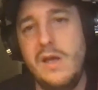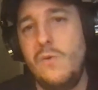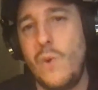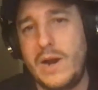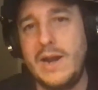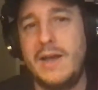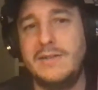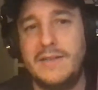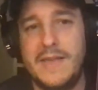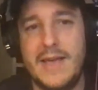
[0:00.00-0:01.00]

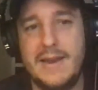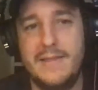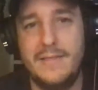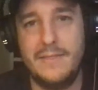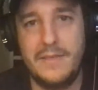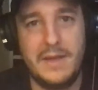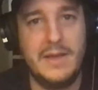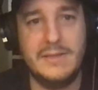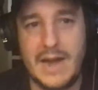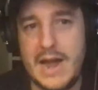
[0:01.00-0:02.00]
recognizing that the
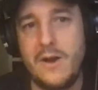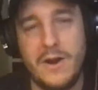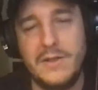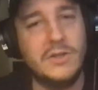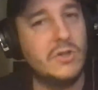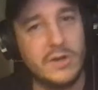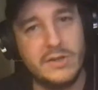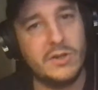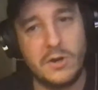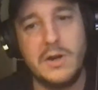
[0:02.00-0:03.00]
entire industry is
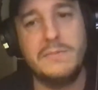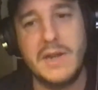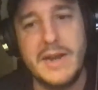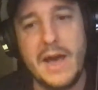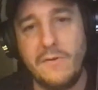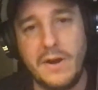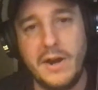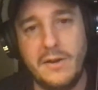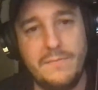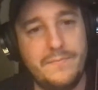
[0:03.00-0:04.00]
turned upside down right now.